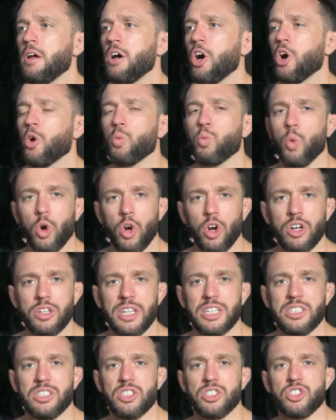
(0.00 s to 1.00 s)
a word
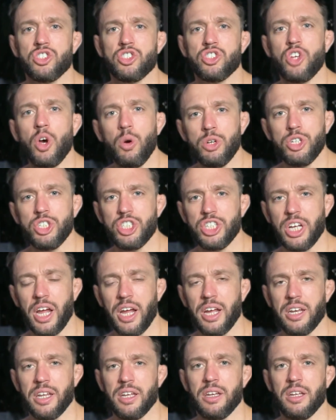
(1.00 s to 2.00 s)
that's
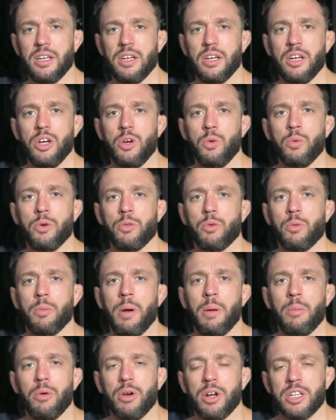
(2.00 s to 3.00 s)
associated with
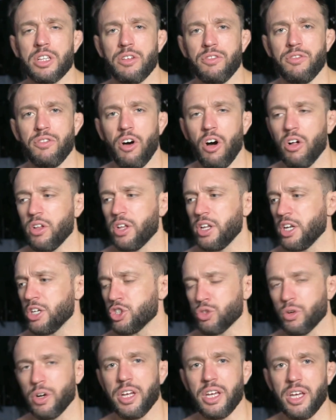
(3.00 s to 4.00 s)
remembering the fallen and
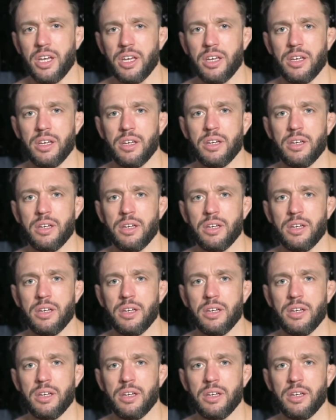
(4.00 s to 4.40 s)
drinking?